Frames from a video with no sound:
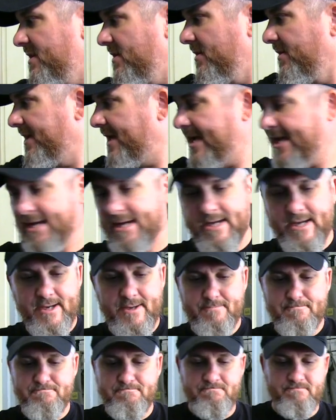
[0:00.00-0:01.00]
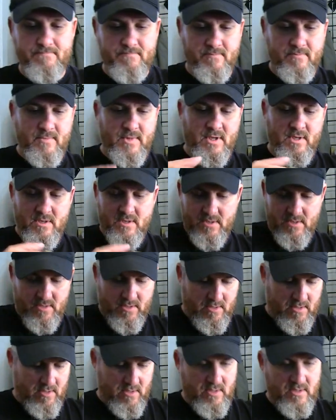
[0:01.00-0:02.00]
called a um,
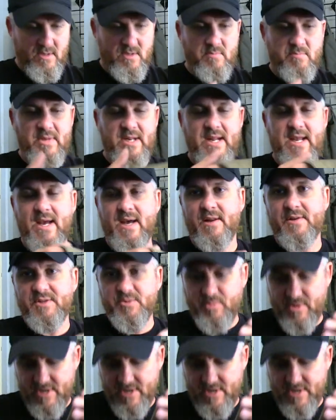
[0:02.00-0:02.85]
mini Alice